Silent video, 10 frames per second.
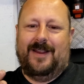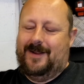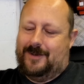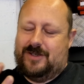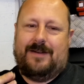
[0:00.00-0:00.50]

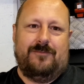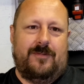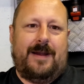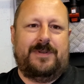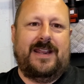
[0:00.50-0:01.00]
because you haven't
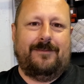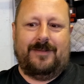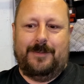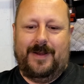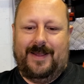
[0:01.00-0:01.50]
rubbed
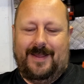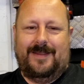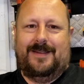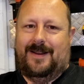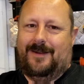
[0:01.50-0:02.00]
everywhere,
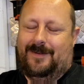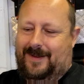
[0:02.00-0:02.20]
you know,